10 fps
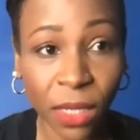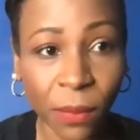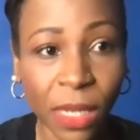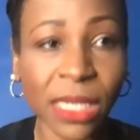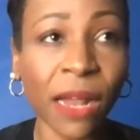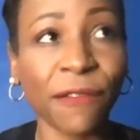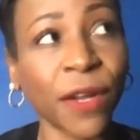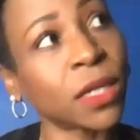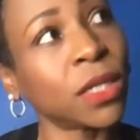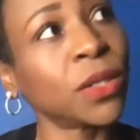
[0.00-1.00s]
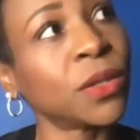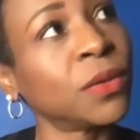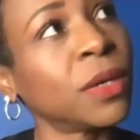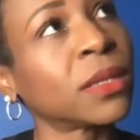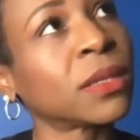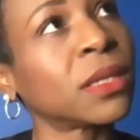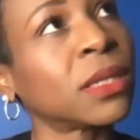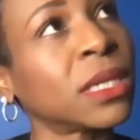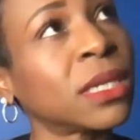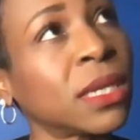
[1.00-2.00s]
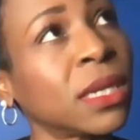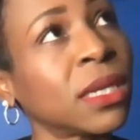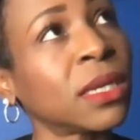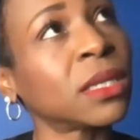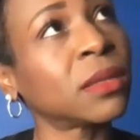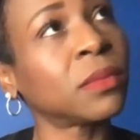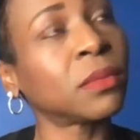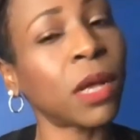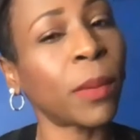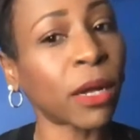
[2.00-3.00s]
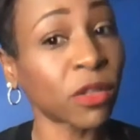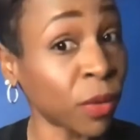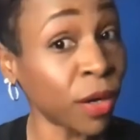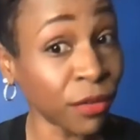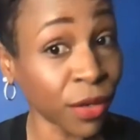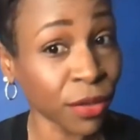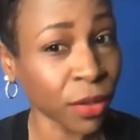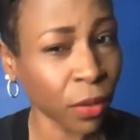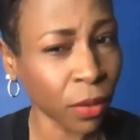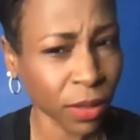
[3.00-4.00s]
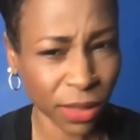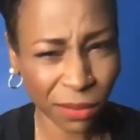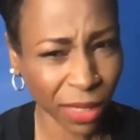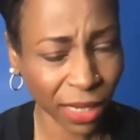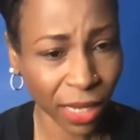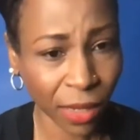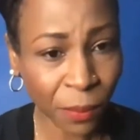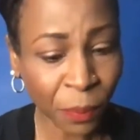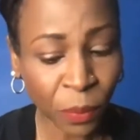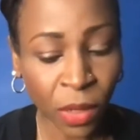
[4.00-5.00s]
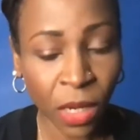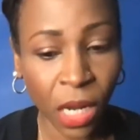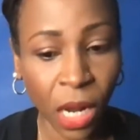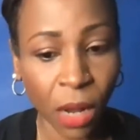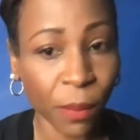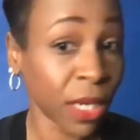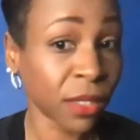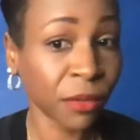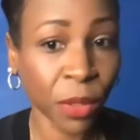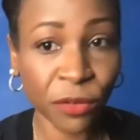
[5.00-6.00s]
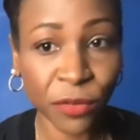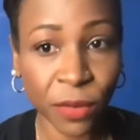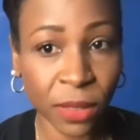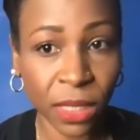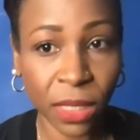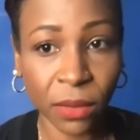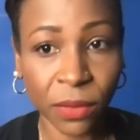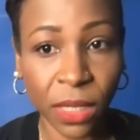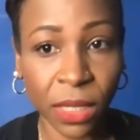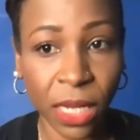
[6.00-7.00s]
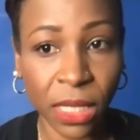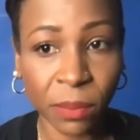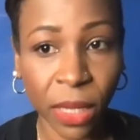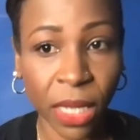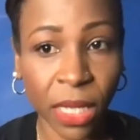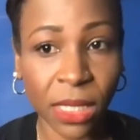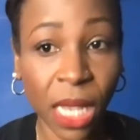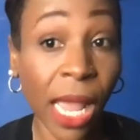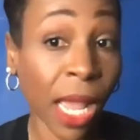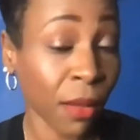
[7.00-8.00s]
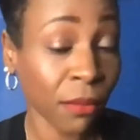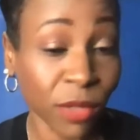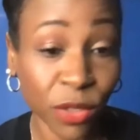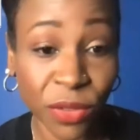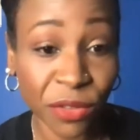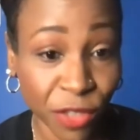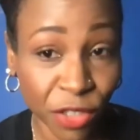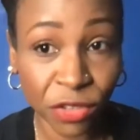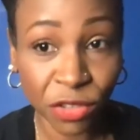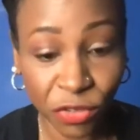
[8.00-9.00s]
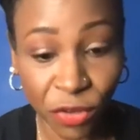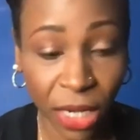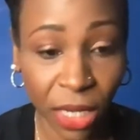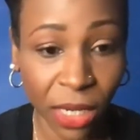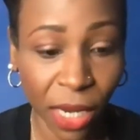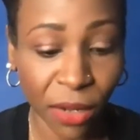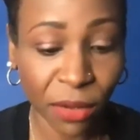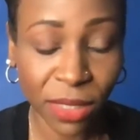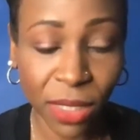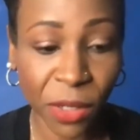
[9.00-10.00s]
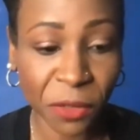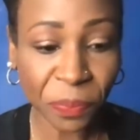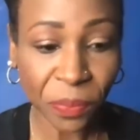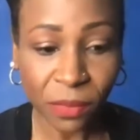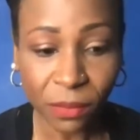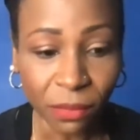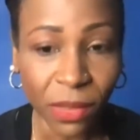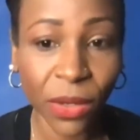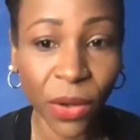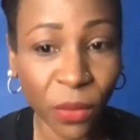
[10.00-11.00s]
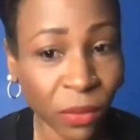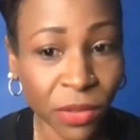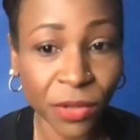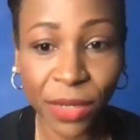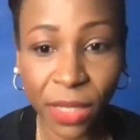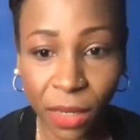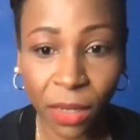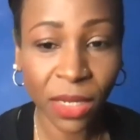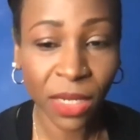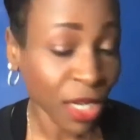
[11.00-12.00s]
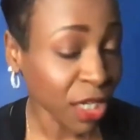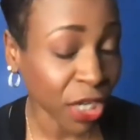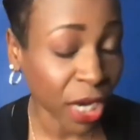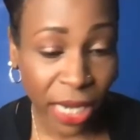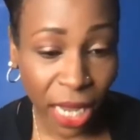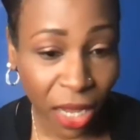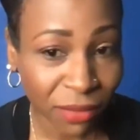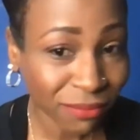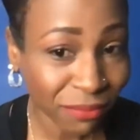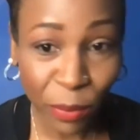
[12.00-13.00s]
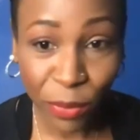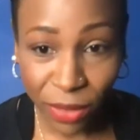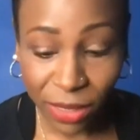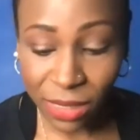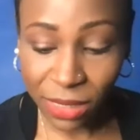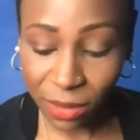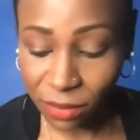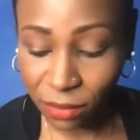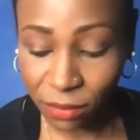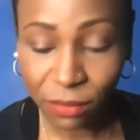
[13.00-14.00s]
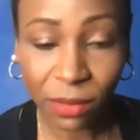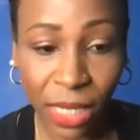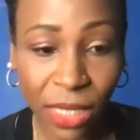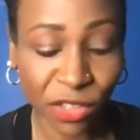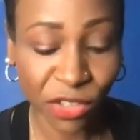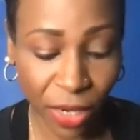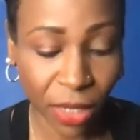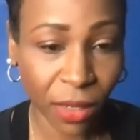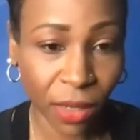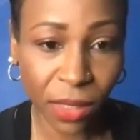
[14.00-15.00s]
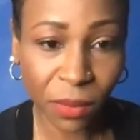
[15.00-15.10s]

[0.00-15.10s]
not fairly new. This city's about 12 years old or something like that. But it's a beautiful city, really nice place. I am doing virtual training now. So, during the shut down, people can still get their training on.